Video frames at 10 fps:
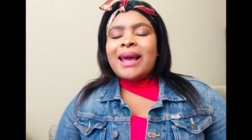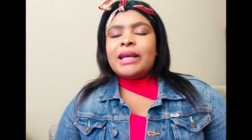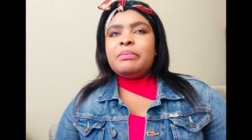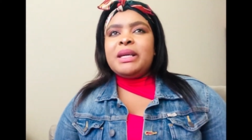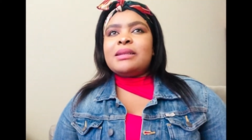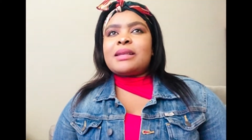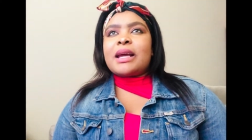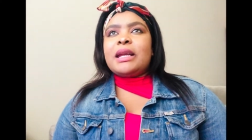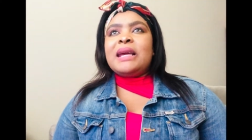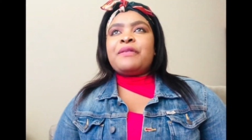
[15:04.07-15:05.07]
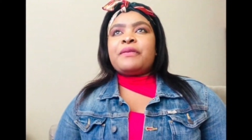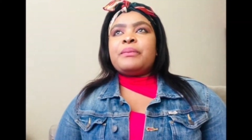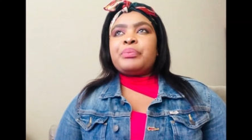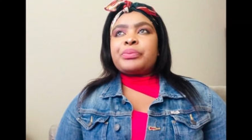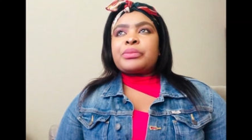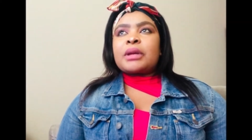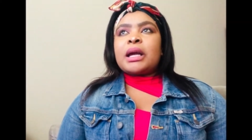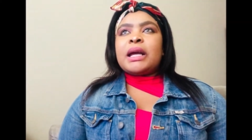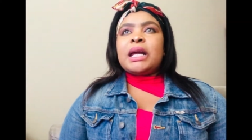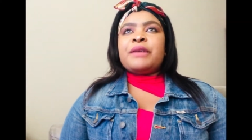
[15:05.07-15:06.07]
It means that
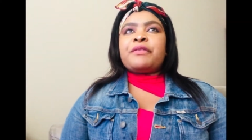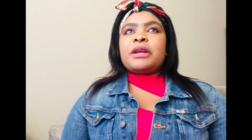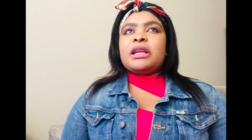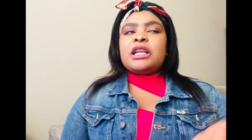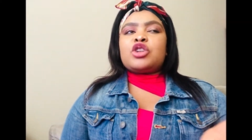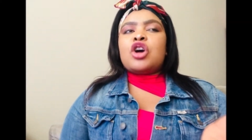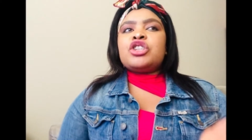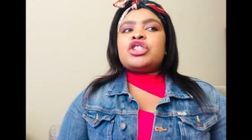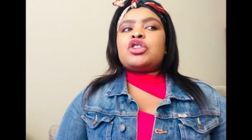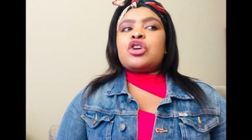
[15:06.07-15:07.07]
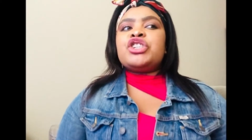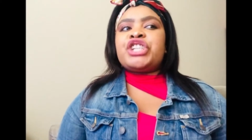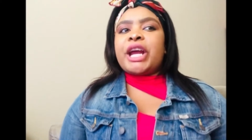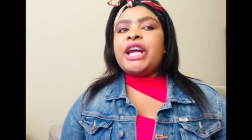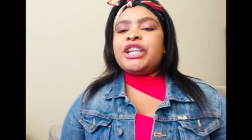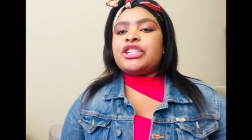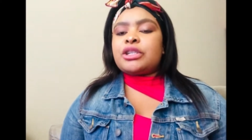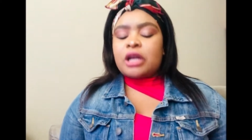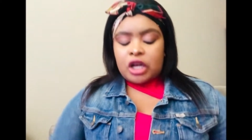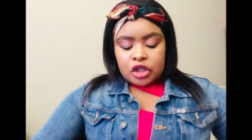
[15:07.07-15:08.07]
if don't change